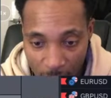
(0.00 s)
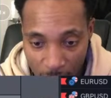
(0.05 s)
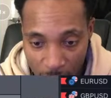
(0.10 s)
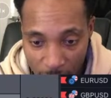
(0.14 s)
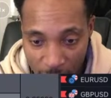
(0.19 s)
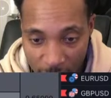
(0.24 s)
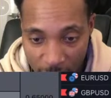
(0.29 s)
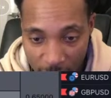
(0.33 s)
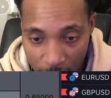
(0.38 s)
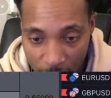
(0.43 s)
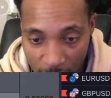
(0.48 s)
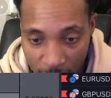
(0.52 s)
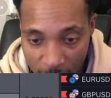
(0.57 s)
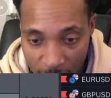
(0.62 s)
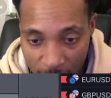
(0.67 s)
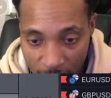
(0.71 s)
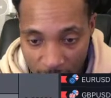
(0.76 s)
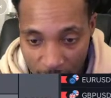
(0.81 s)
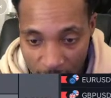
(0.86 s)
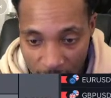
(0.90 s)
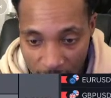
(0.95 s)
We would still need to
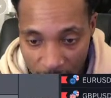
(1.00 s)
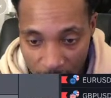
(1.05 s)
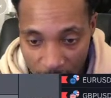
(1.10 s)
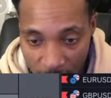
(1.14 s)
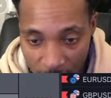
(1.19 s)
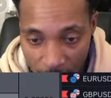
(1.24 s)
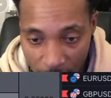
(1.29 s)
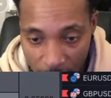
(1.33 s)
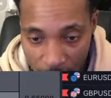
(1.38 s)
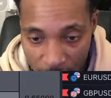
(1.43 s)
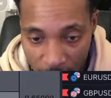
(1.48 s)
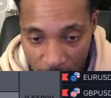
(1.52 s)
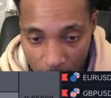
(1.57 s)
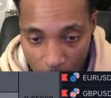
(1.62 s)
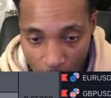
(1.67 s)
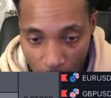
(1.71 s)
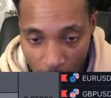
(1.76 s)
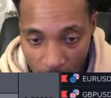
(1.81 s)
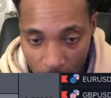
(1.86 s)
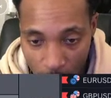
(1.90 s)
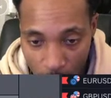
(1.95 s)
see some levels in the
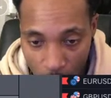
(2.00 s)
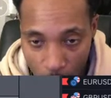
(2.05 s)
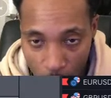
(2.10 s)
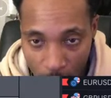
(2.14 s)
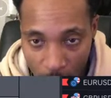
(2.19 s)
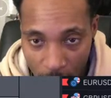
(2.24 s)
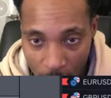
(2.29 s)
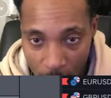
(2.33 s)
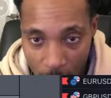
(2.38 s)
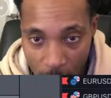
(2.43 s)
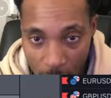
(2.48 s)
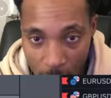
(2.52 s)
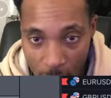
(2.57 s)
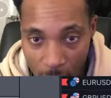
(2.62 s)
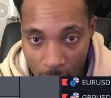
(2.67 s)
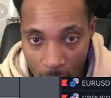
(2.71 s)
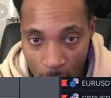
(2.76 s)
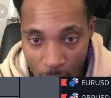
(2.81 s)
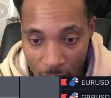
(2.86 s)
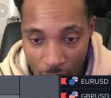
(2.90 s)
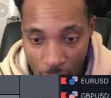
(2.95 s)
market broken
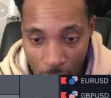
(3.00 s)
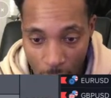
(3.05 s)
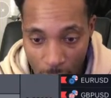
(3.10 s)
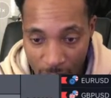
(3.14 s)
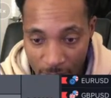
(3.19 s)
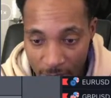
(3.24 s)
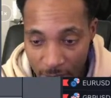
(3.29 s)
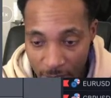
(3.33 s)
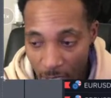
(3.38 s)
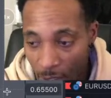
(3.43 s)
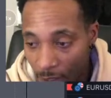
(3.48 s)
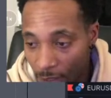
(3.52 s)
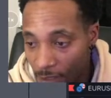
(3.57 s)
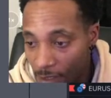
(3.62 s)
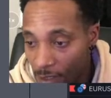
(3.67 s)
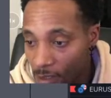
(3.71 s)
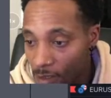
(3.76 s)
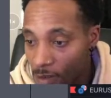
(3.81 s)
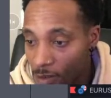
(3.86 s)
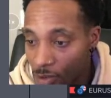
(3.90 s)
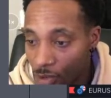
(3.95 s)
before we start
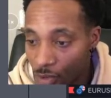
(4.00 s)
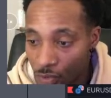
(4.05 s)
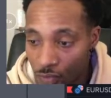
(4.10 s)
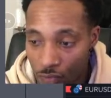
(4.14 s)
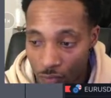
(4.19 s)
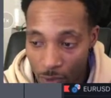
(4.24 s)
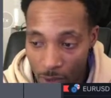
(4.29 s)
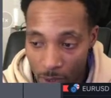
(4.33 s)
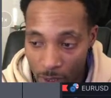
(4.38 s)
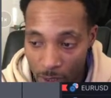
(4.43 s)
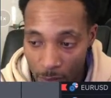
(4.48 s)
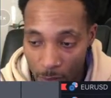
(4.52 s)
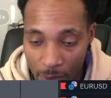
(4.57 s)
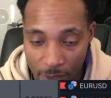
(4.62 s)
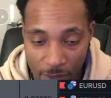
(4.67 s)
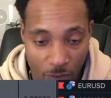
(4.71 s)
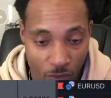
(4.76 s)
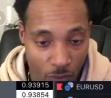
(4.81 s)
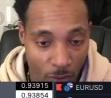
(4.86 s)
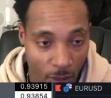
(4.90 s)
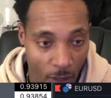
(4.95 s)
to really want
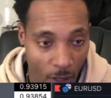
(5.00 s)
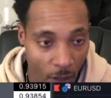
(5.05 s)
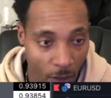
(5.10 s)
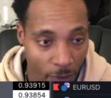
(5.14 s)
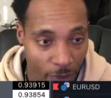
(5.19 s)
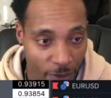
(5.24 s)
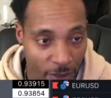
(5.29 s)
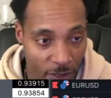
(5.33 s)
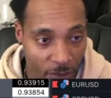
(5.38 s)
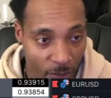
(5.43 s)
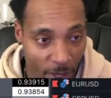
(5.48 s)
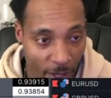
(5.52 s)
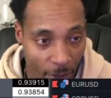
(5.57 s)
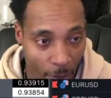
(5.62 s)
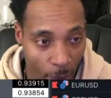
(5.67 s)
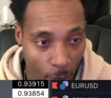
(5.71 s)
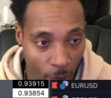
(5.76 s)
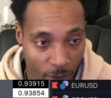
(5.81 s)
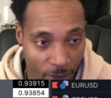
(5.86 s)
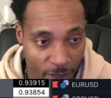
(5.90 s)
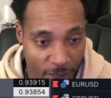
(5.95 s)
to long this pair
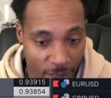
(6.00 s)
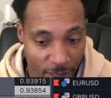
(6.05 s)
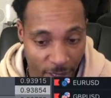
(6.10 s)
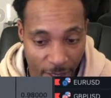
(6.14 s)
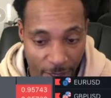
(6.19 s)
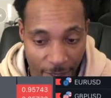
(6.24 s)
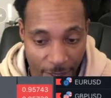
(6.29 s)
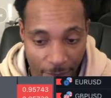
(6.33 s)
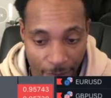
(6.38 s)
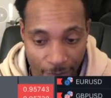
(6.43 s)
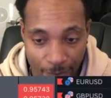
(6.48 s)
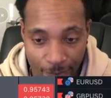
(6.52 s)
once again.